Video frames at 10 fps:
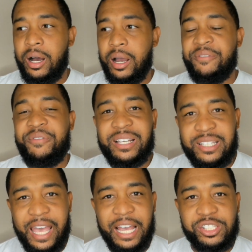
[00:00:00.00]

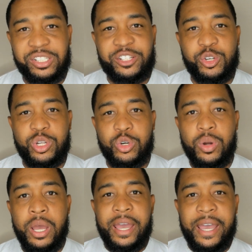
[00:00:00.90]
investigations that you do
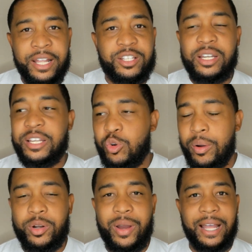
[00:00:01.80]
into this
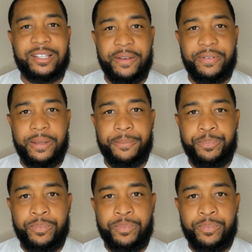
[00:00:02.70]
criminal activity.